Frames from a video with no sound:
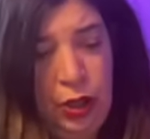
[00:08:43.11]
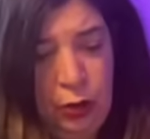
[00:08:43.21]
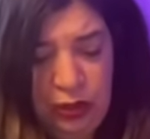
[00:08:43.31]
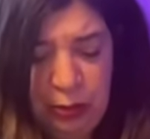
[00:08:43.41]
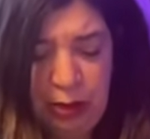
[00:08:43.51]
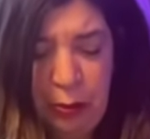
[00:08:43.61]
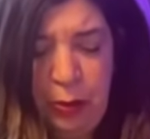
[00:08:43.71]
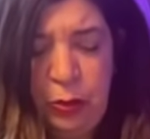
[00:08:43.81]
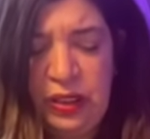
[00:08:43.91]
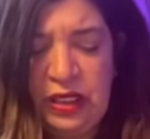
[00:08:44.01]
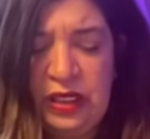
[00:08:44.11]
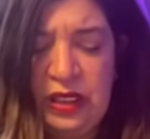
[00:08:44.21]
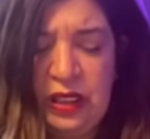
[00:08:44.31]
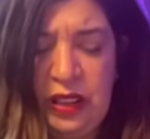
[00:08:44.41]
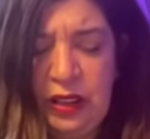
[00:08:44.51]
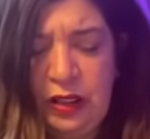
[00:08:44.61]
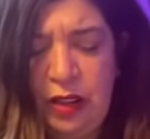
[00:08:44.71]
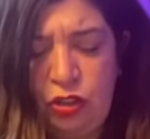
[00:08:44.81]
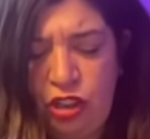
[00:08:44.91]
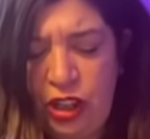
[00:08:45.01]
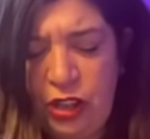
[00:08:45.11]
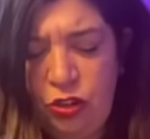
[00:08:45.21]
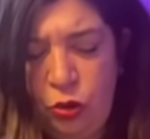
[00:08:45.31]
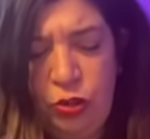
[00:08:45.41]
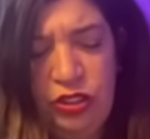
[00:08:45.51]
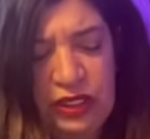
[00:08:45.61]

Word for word: There's some type of resisting a change or